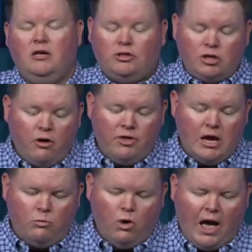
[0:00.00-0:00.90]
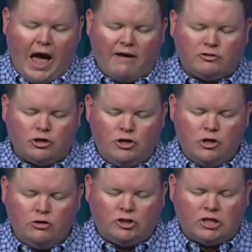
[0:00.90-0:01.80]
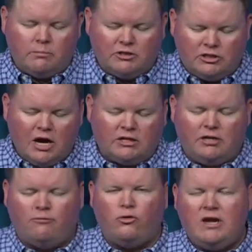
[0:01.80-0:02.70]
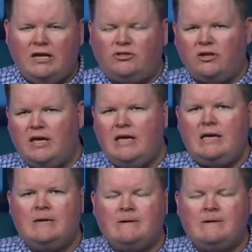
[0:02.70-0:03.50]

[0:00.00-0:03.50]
So then, we'll have to use some deductive reasoning.